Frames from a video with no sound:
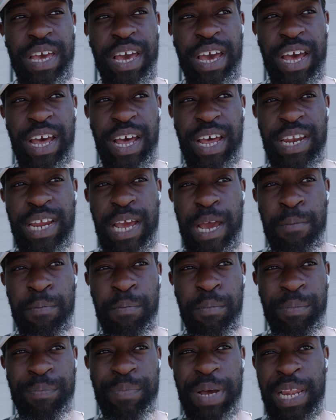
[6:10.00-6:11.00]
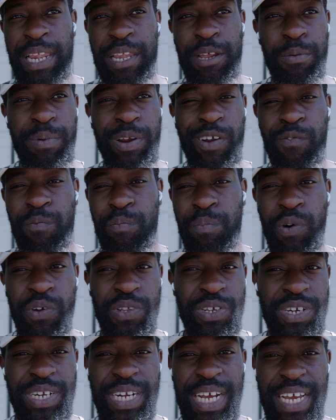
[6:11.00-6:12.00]
and a little bit of
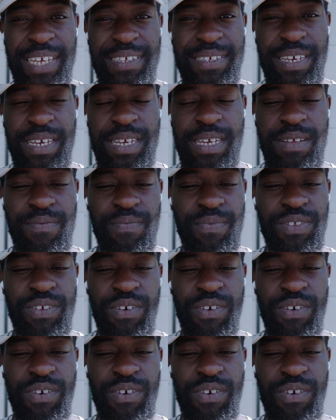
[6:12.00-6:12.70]
modernizing.